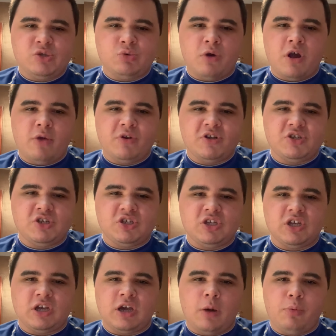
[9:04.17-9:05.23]
where I risked
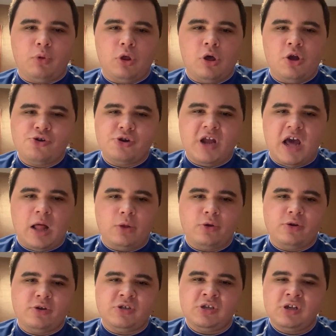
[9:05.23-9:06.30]
just a couple of
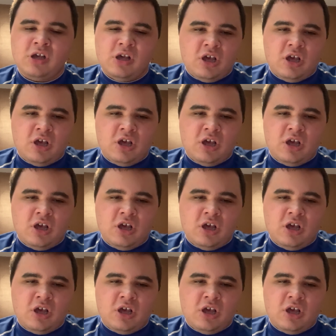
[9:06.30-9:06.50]
$100.